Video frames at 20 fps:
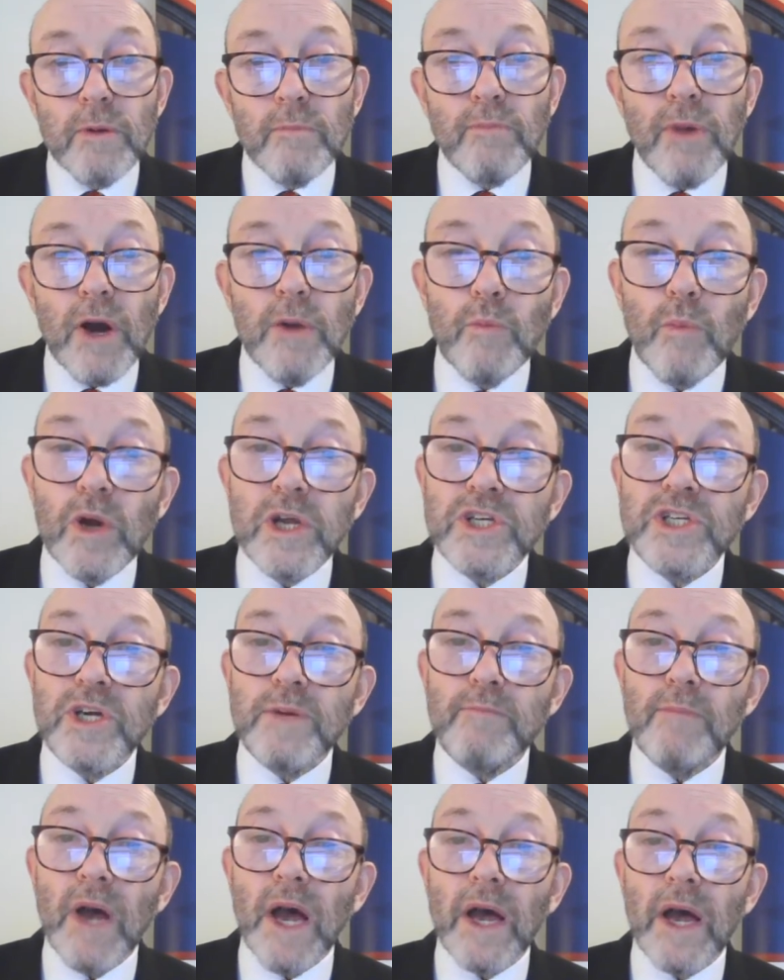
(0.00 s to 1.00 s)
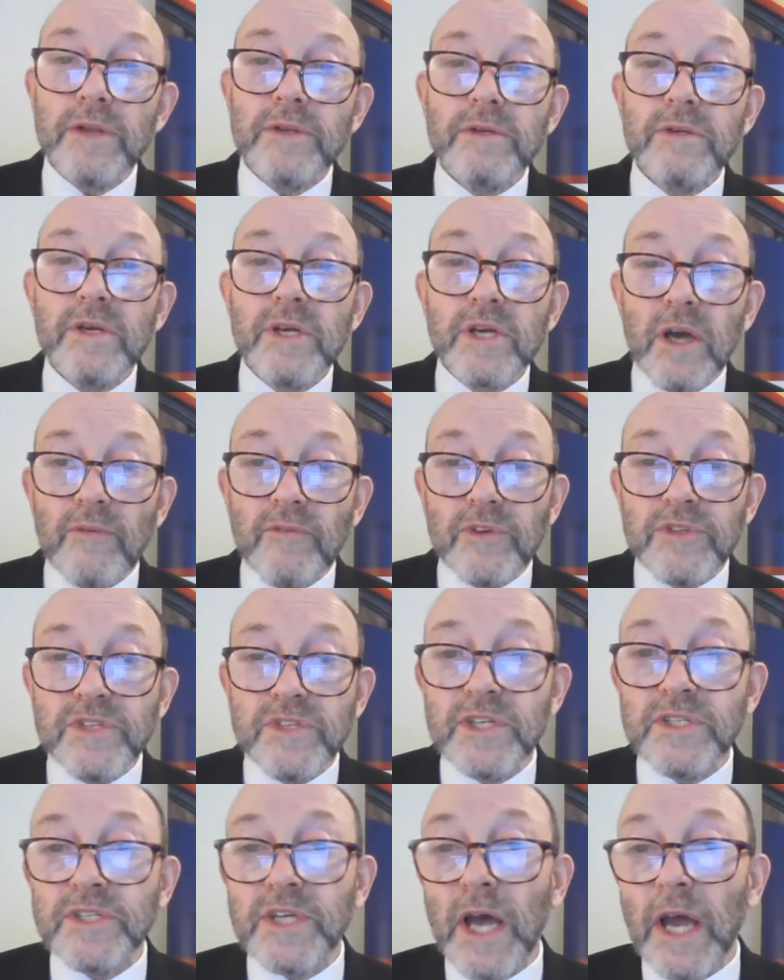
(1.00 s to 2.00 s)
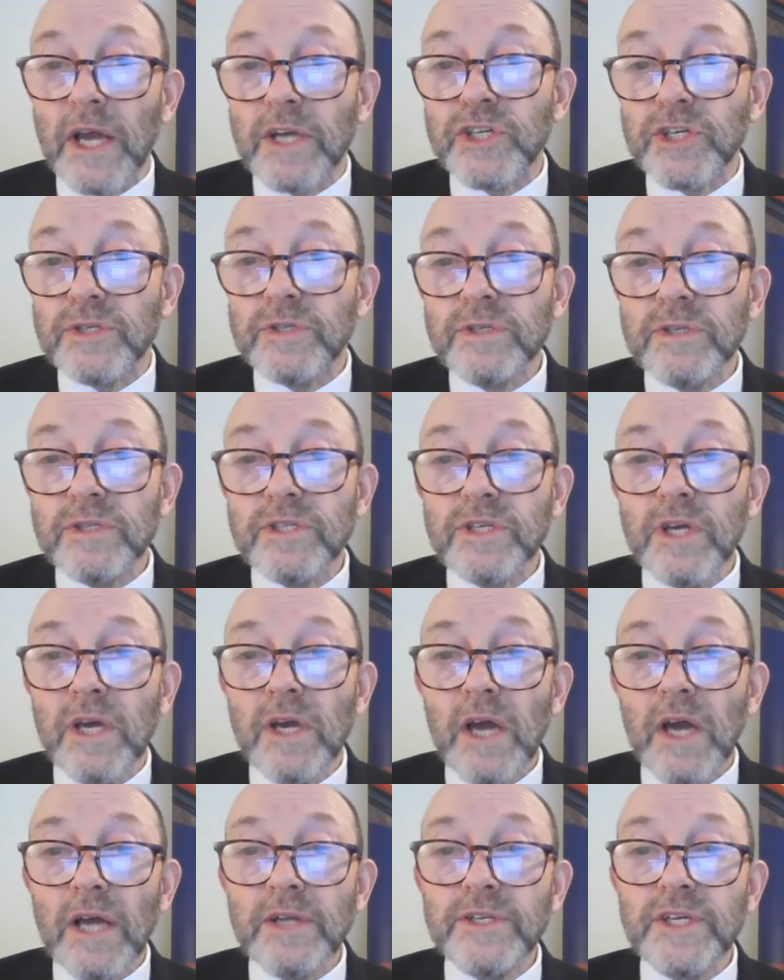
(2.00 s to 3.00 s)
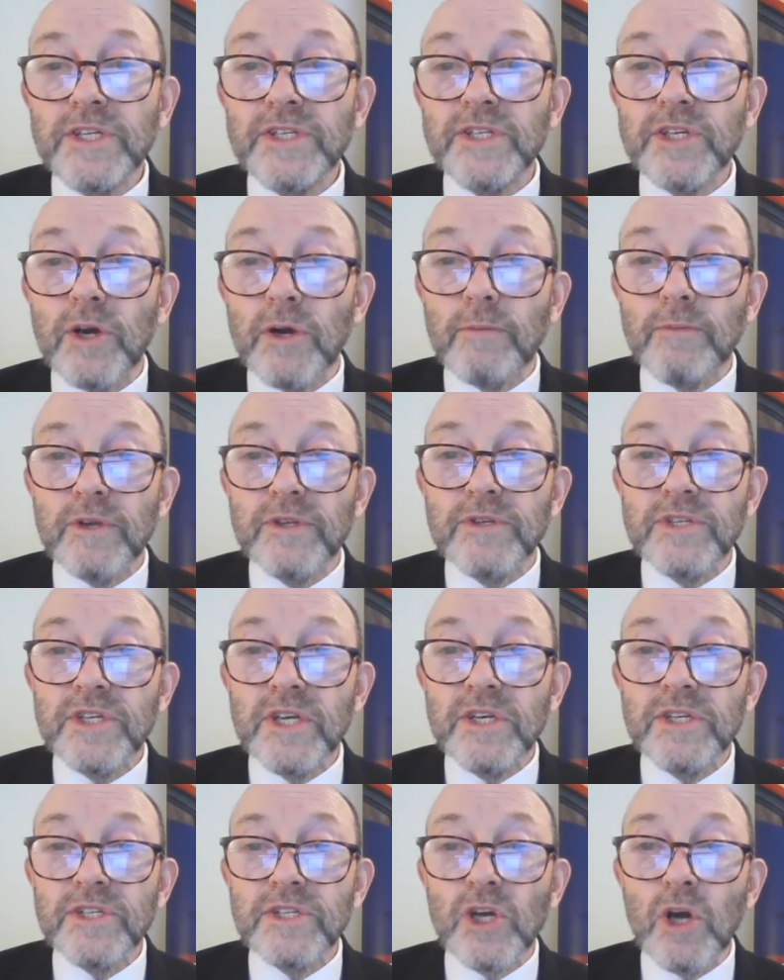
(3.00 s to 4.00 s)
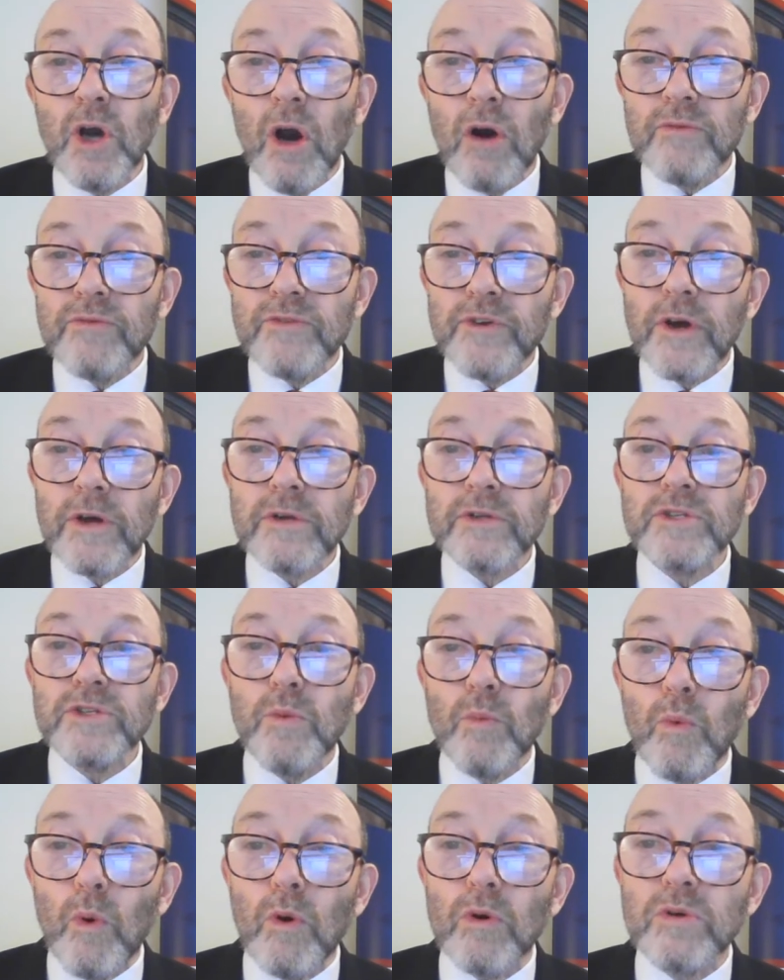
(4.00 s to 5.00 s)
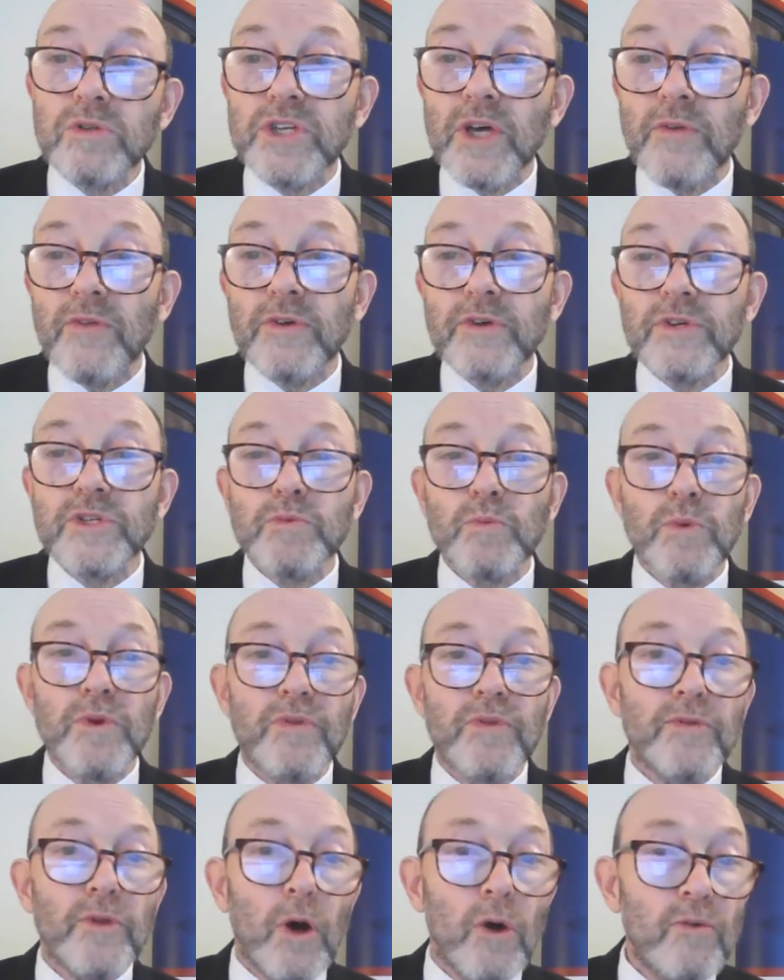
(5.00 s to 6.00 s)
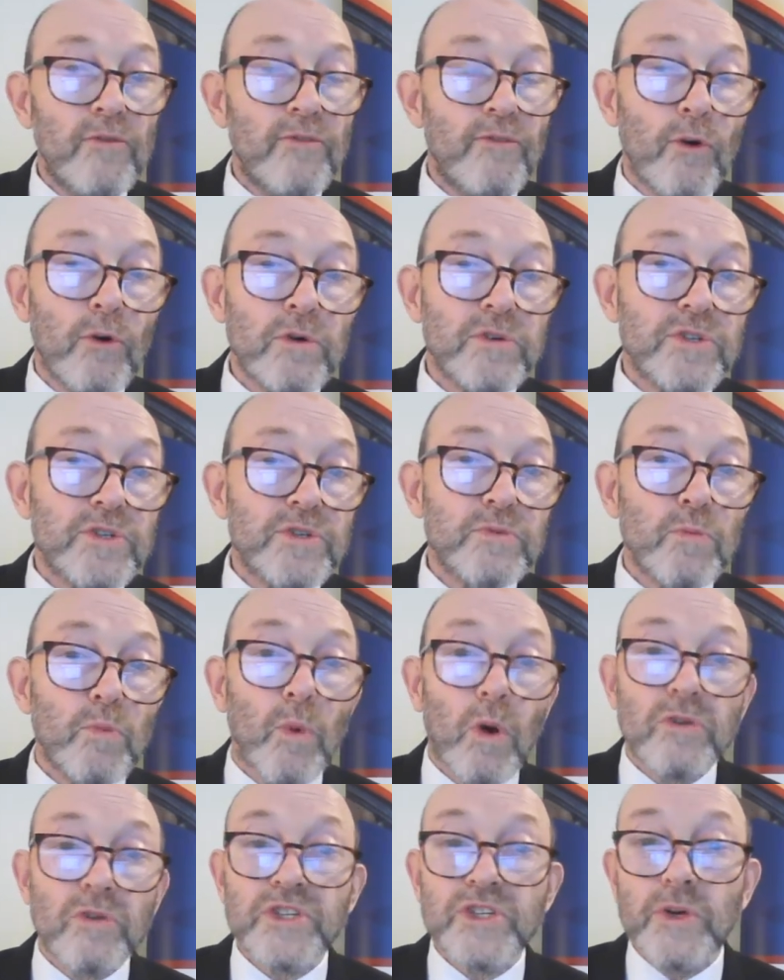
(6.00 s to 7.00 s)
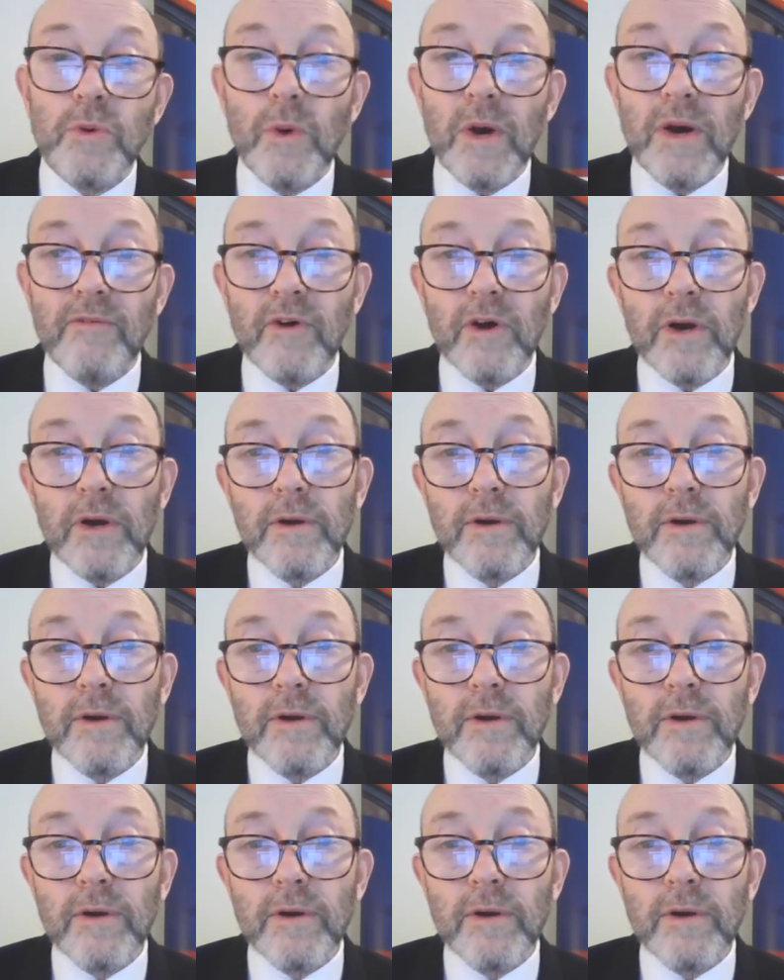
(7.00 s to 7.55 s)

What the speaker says: by which a man governs his actions and determines his conduct towards others with no force whatsoever.